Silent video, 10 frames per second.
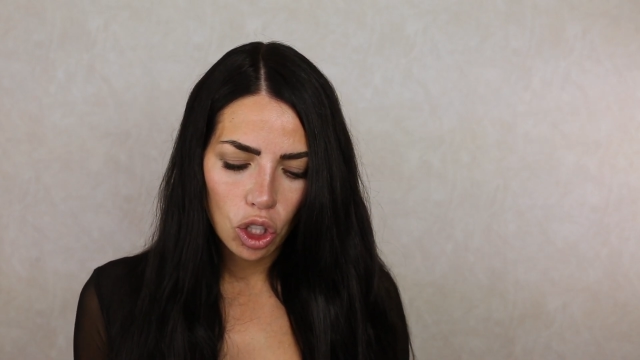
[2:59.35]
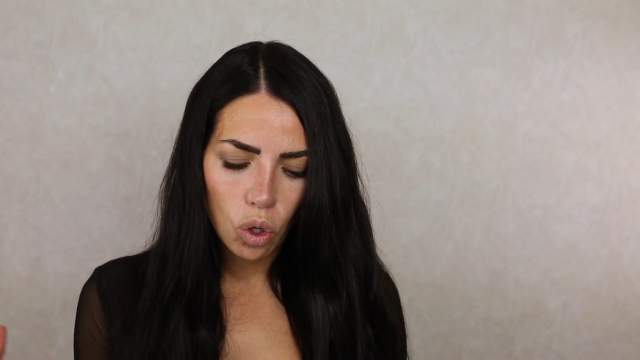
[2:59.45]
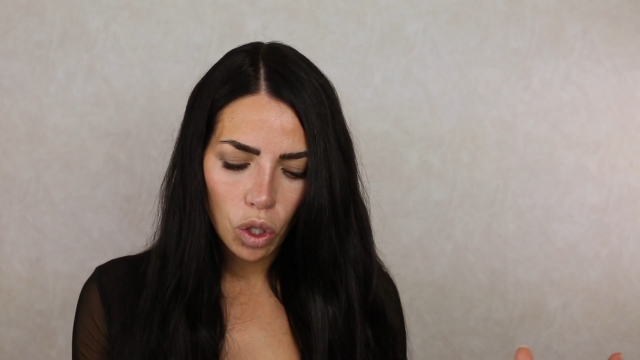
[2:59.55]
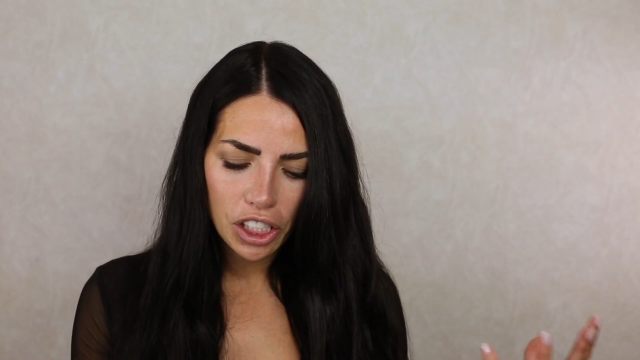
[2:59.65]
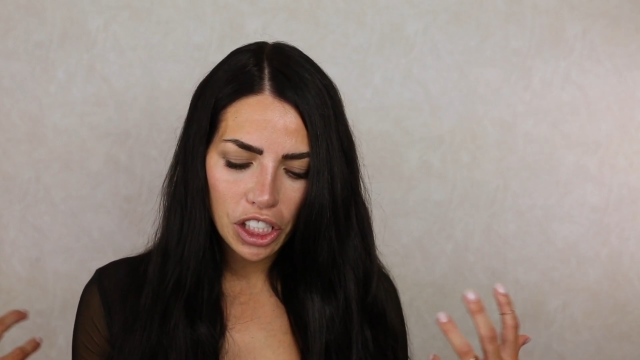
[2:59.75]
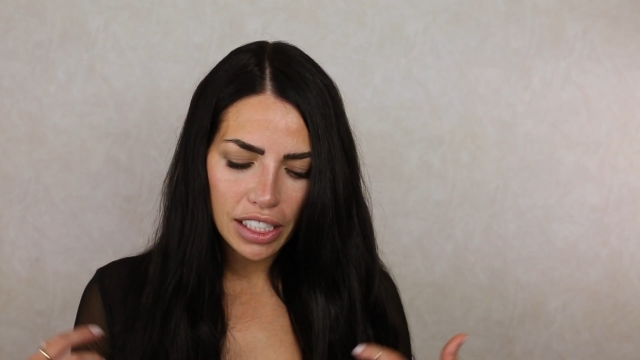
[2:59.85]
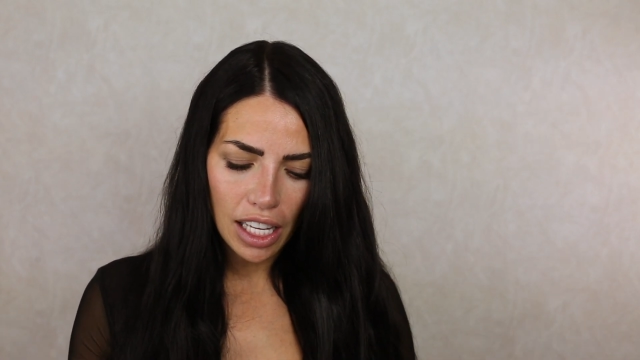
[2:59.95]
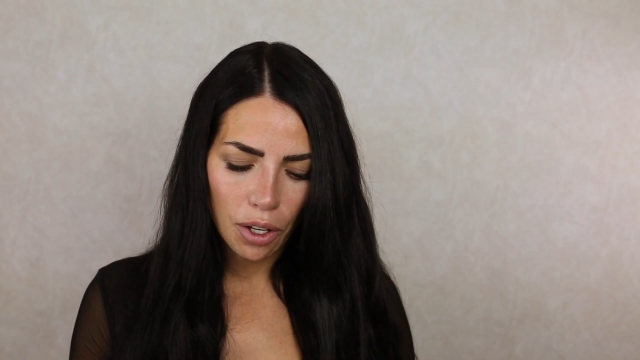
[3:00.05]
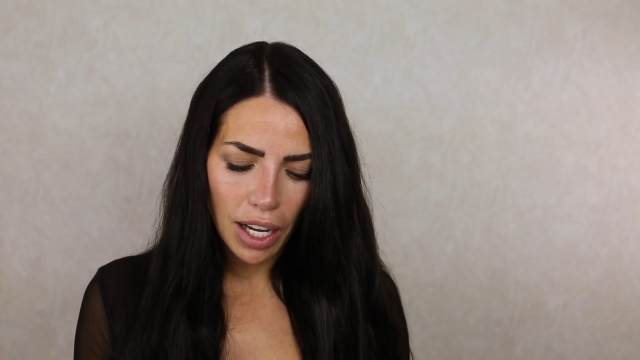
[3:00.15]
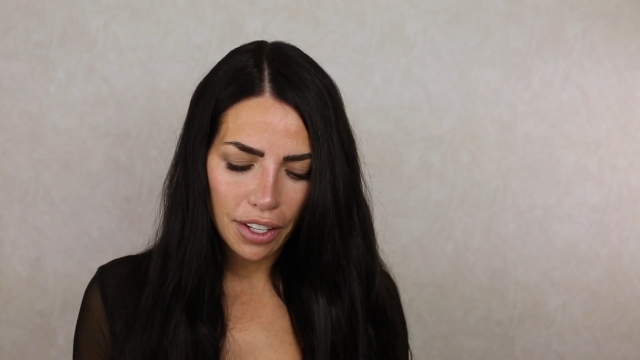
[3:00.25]
gorgeous
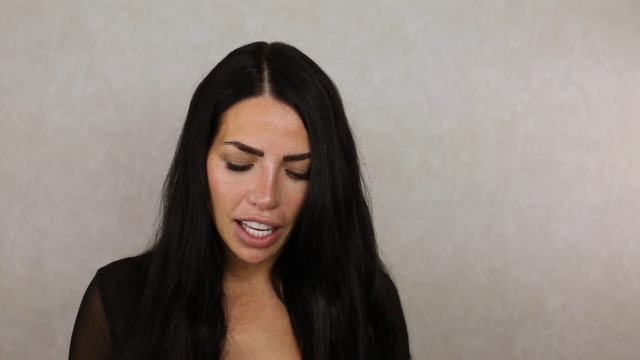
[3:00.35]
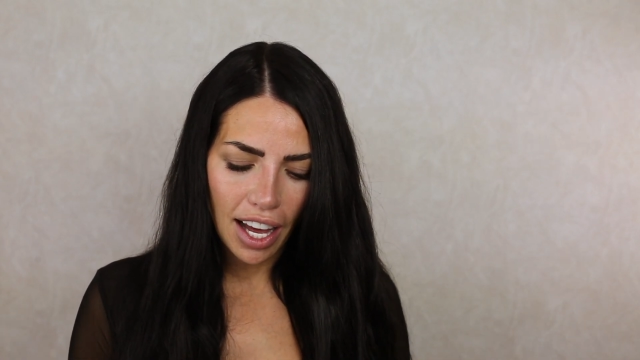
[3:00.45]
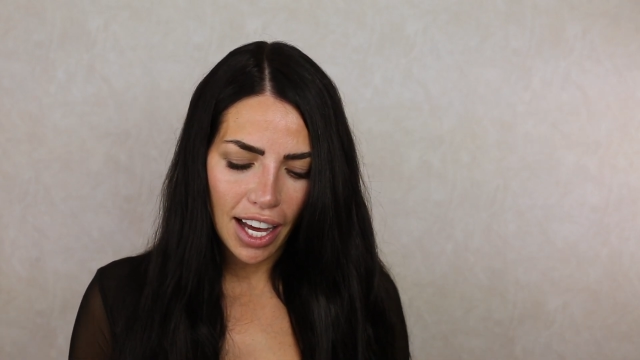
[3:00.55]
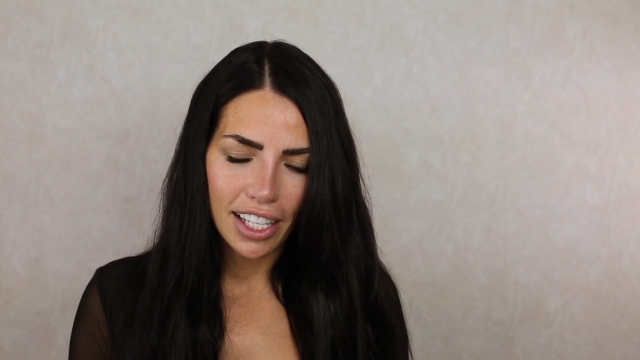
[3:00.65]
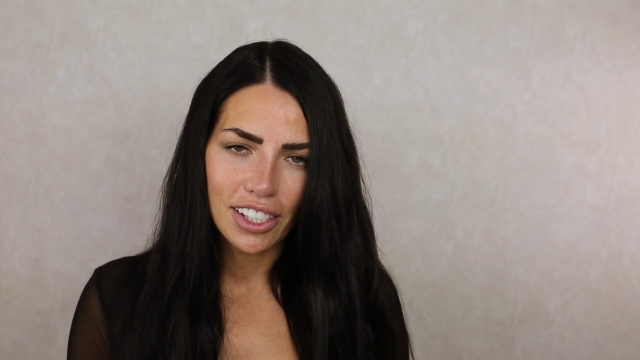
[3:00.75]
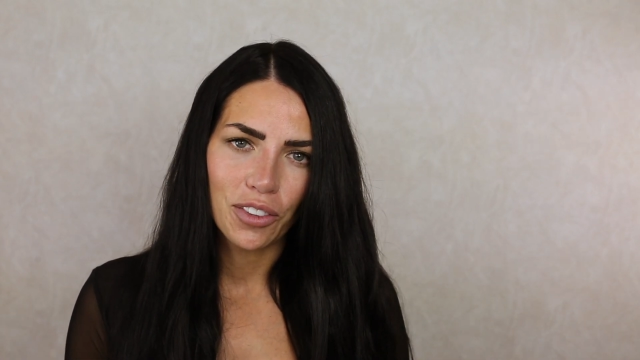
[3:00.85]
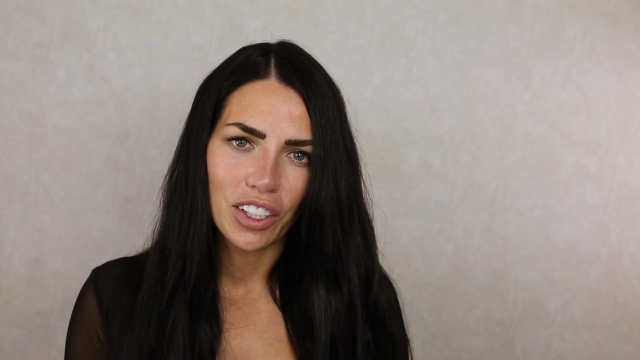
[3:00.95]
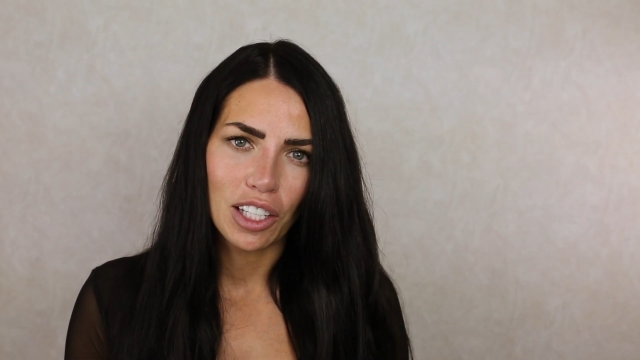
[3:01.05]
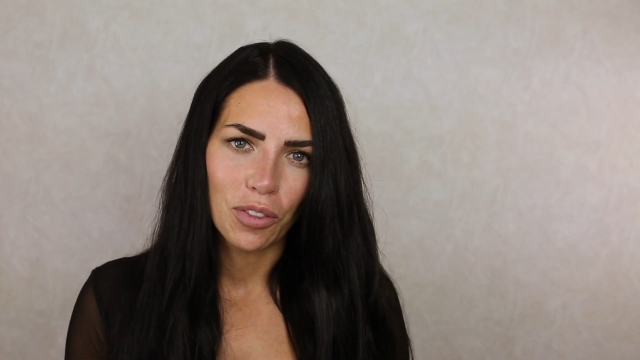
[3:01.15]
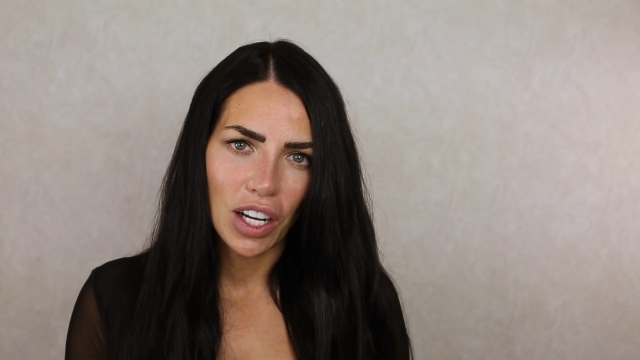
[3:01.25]
around the eyes
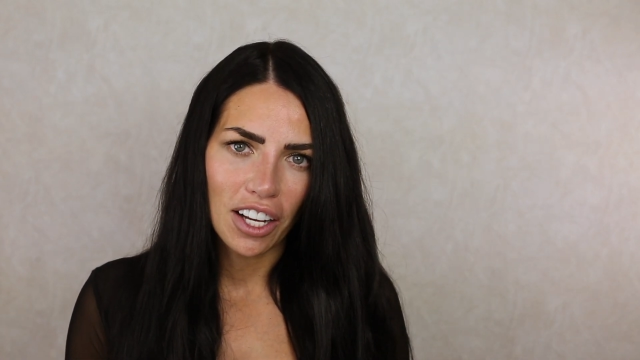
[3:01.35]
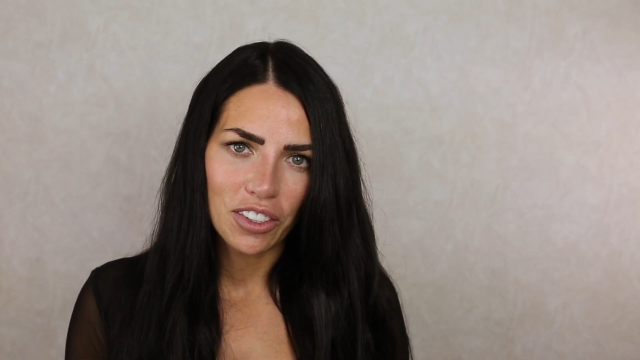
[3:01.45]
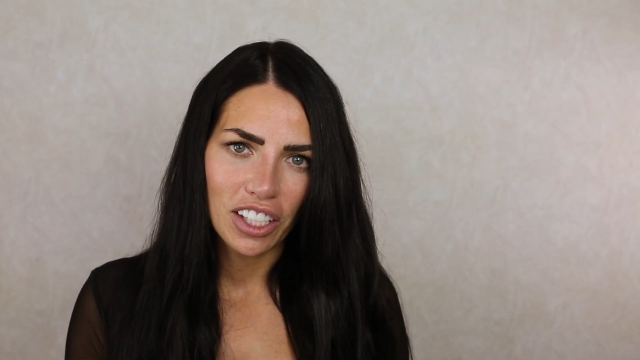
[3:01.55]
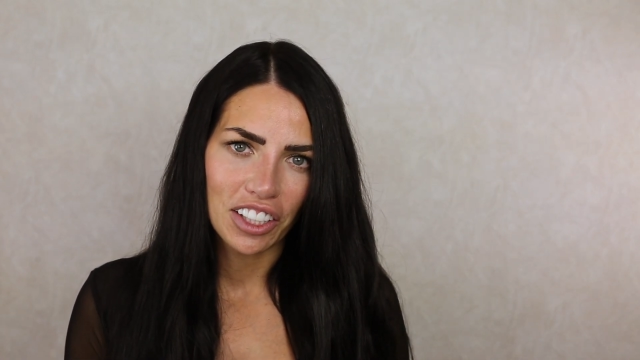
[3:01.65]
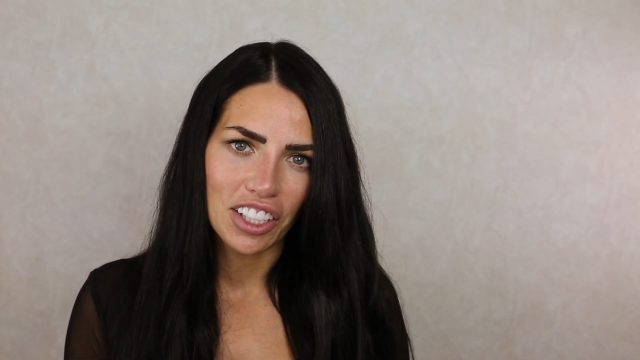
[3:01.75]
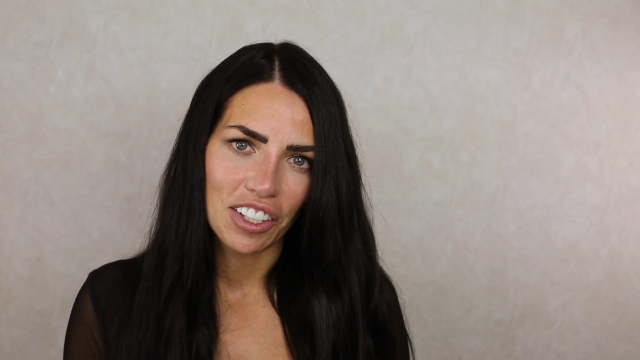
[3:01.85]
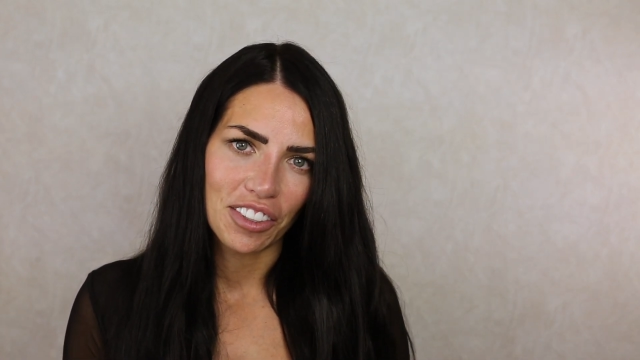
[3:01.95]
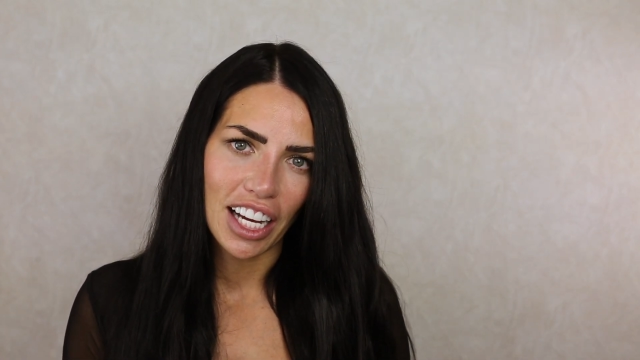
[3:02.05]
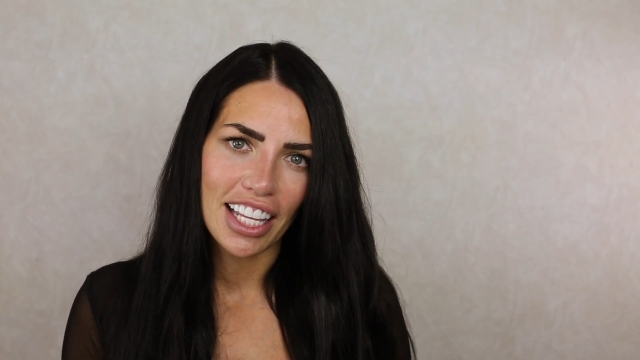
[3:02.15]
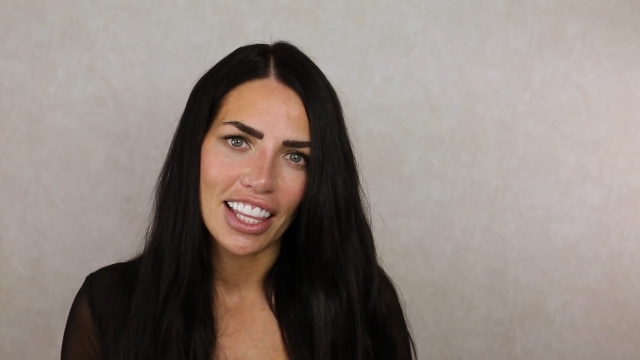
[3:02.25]
when the brows are done right.